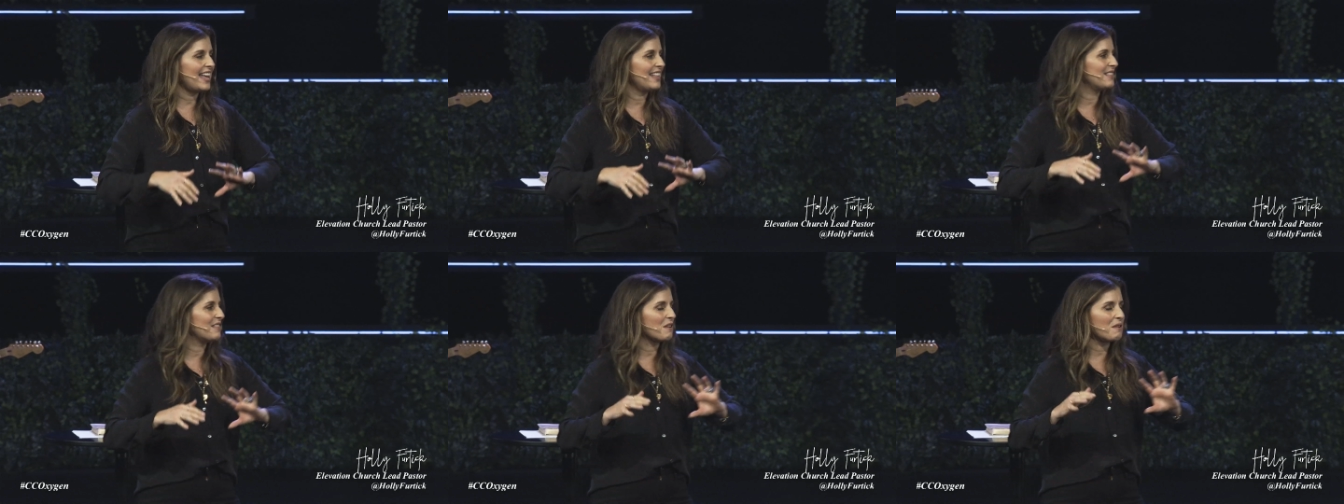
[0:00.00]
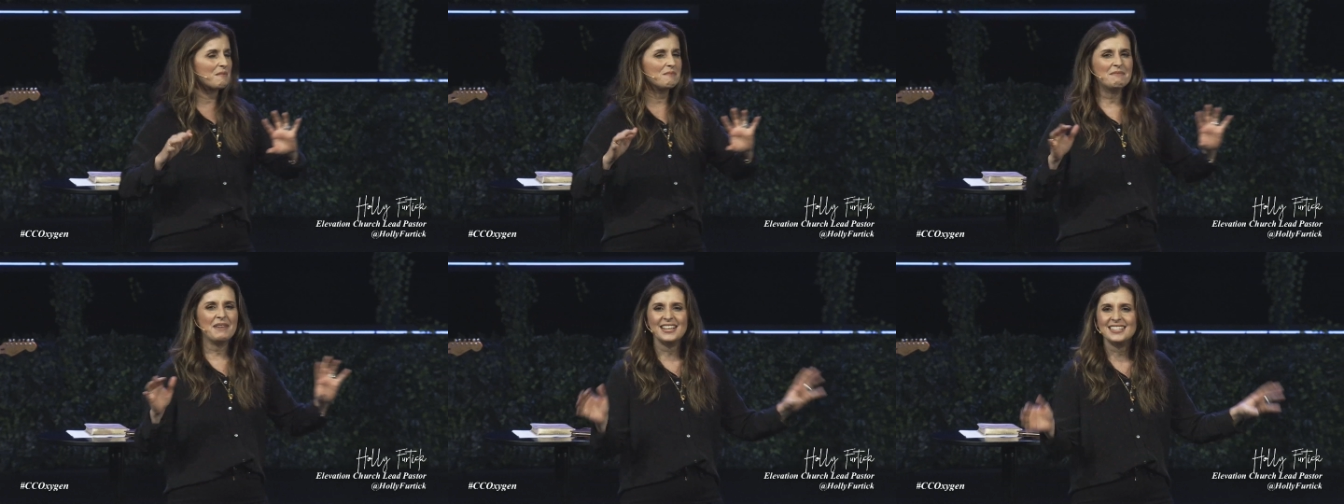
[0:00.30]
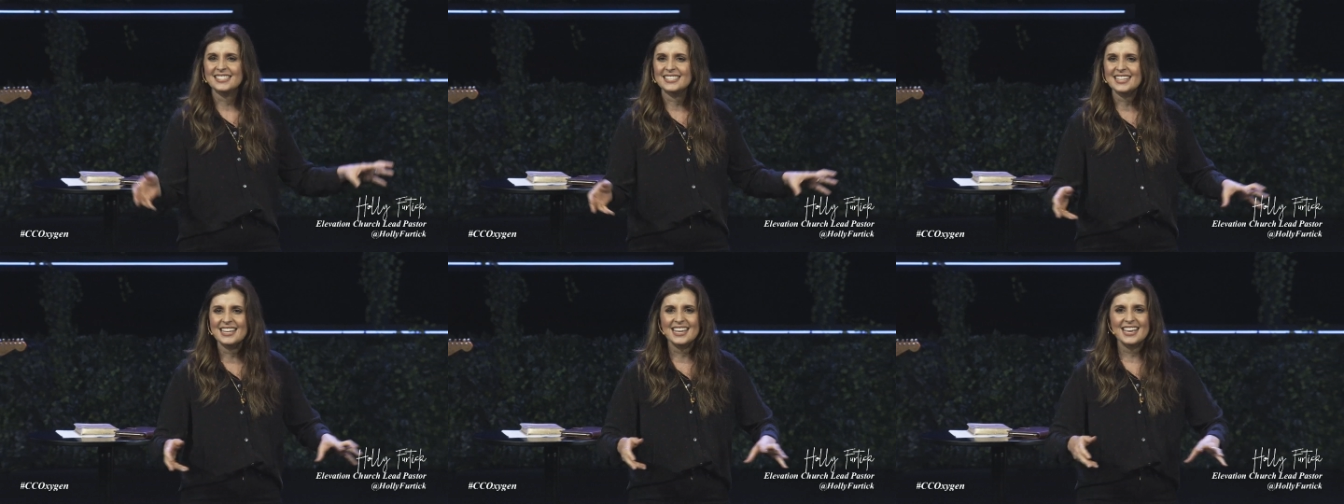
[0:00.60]
and they're
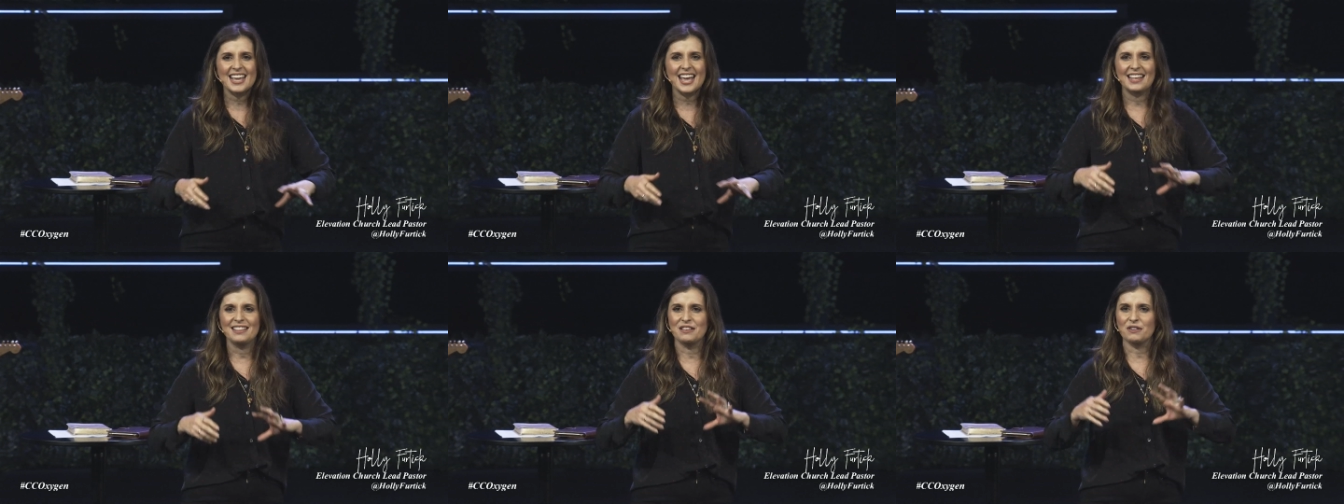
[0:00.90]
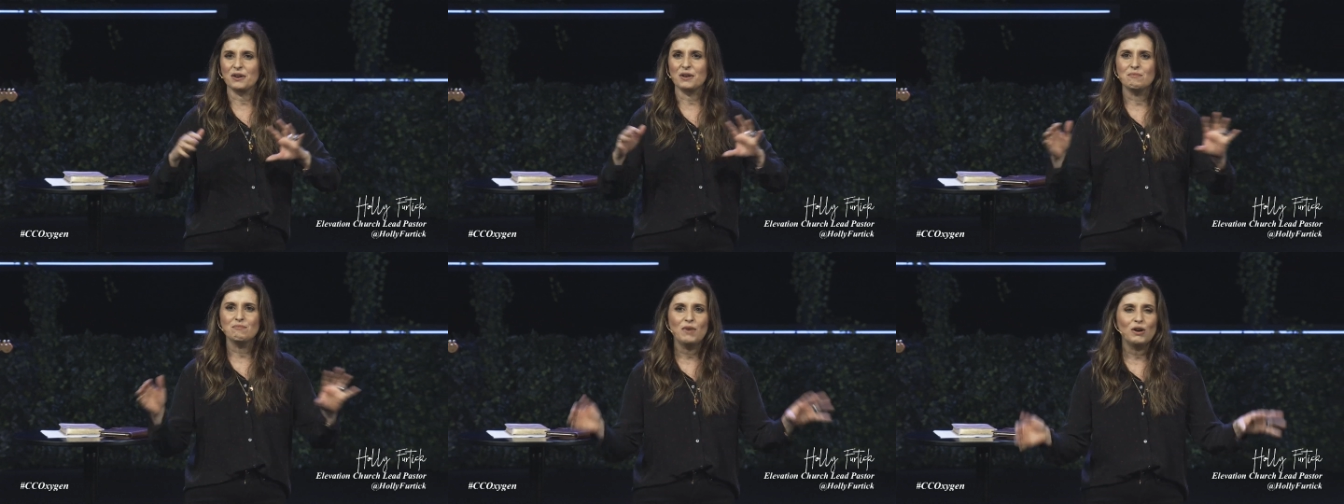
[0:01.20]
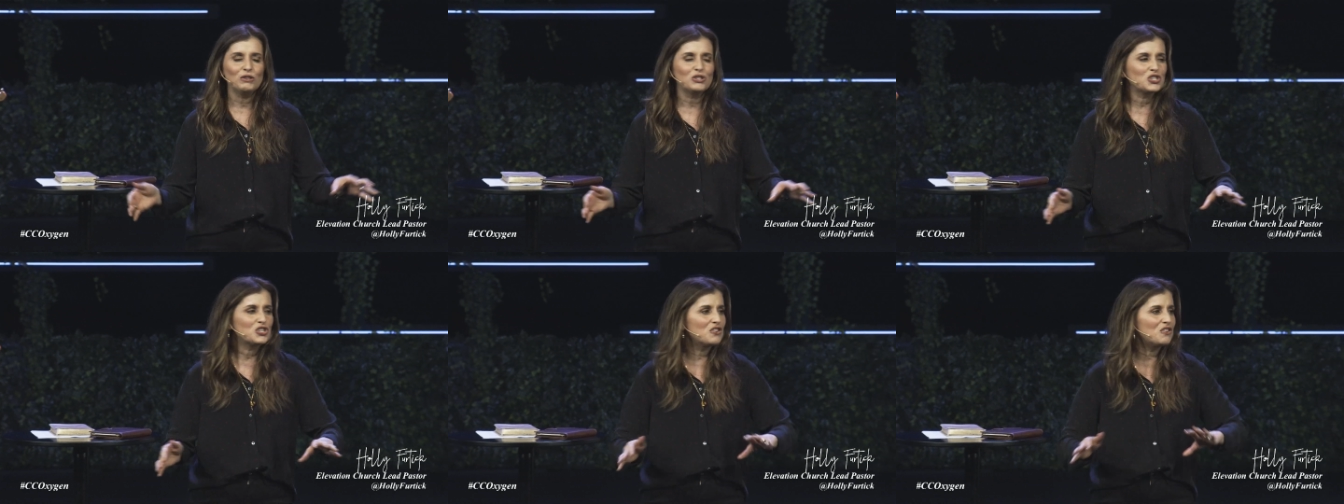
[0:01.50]
messy, and they're
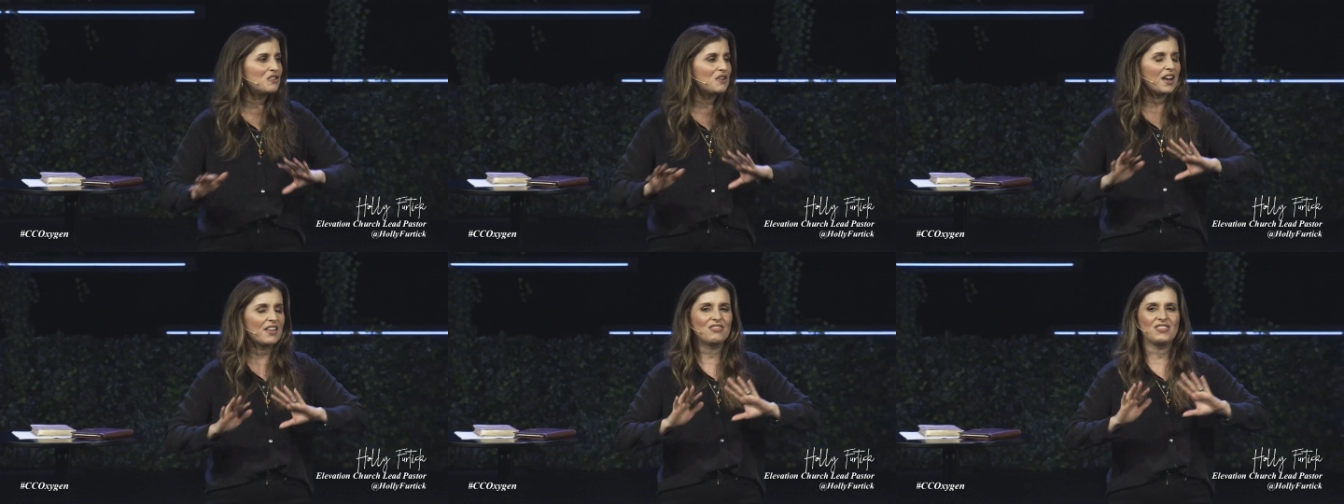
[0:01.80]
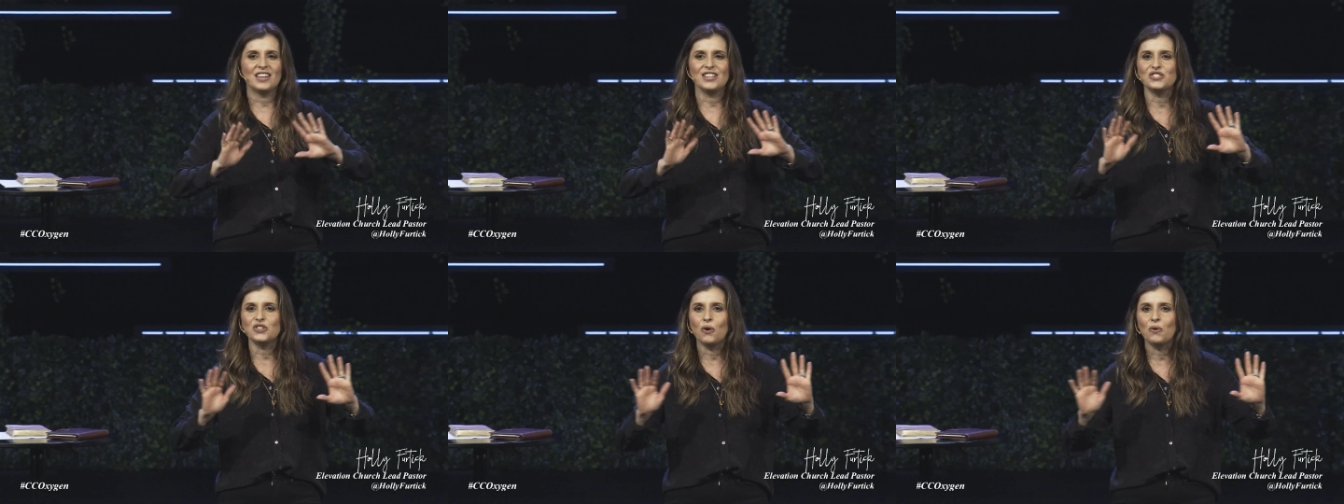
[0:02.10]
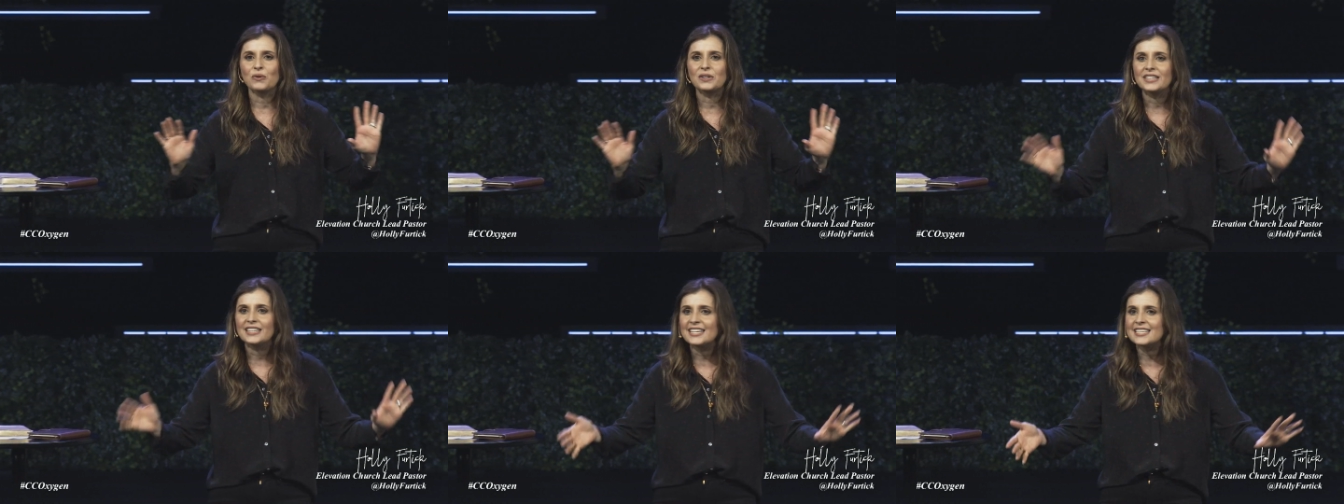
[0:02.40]
emotional, and they
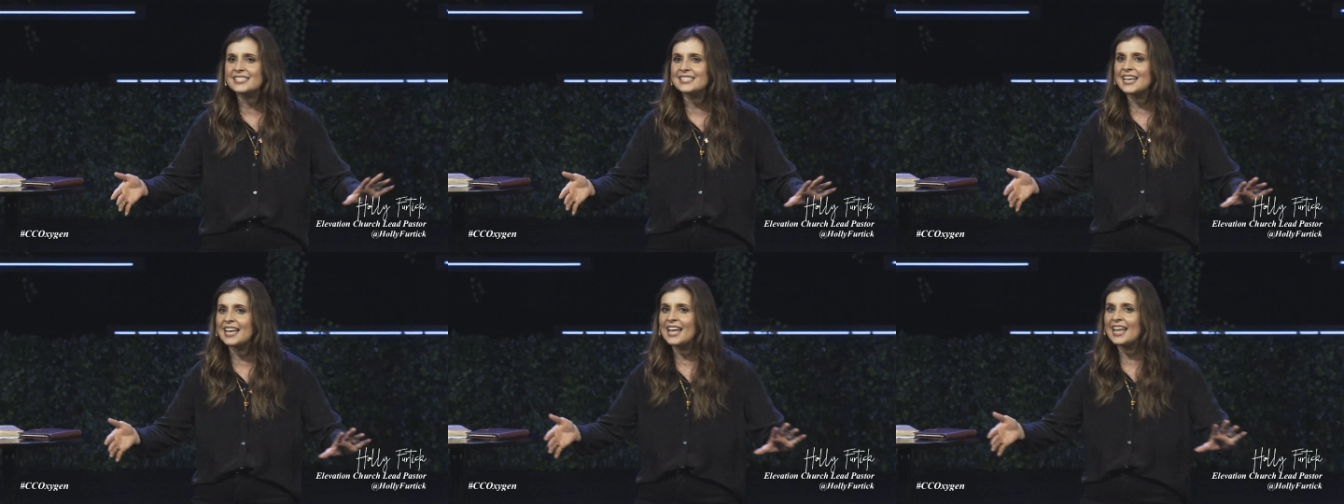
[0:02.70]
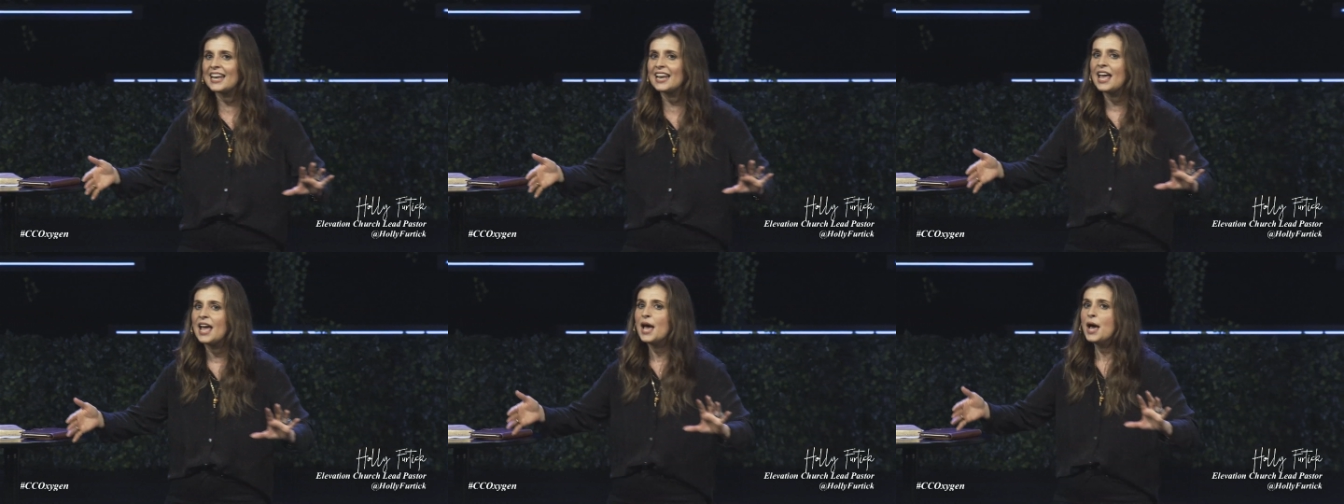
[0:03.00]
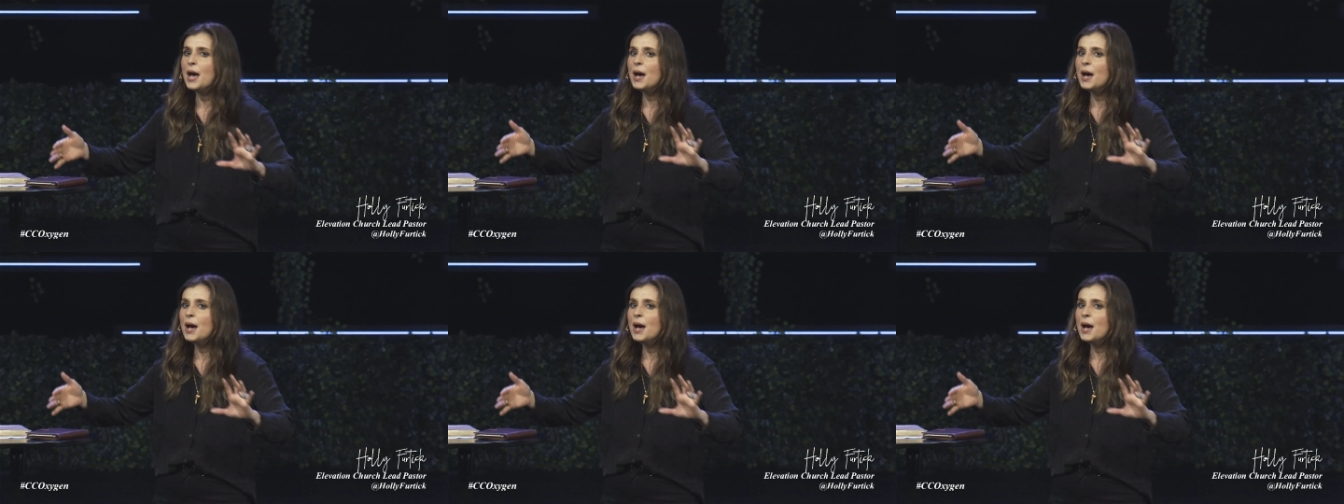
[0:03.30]
don't listen.